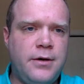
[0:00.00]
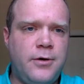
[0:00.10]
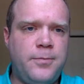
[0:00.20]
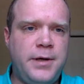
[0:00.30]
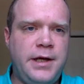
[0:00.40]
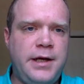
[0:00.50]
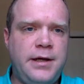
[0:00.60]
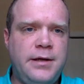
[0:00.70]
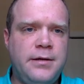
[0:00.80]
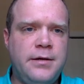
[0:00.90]

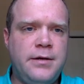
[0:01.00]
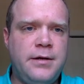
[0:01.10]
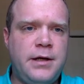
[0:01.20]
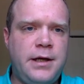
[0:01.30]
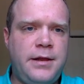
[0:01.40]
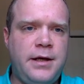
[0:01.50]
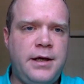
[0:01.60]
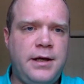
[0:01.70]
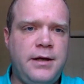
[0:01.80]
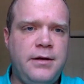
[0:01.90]
opening
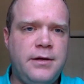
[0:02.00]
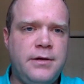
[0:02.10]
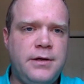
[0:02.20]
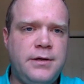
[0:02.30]
the